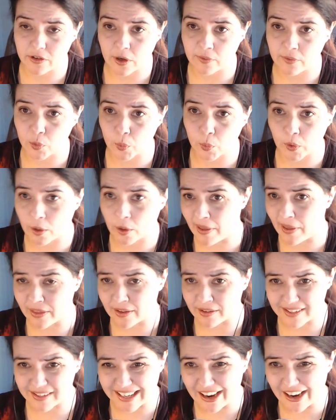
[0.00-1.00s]
you have to worry about
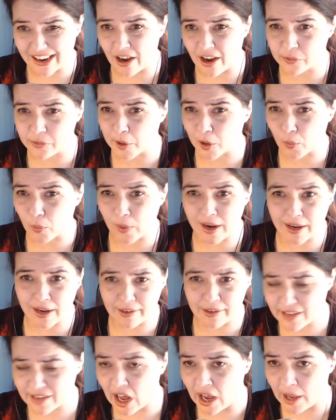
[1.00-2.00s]
things like cosmic
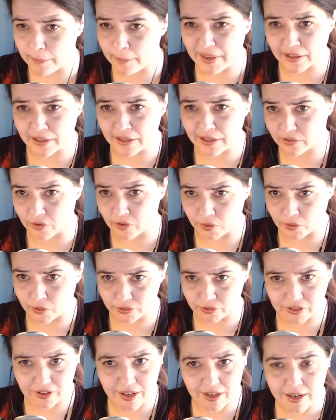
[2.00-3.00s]
rays, hot
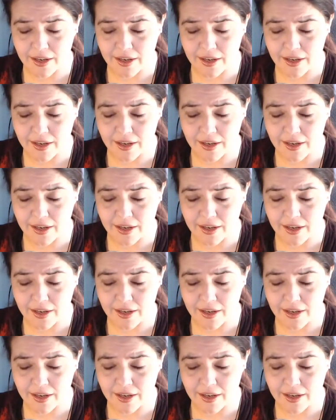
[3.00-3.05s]
pixels,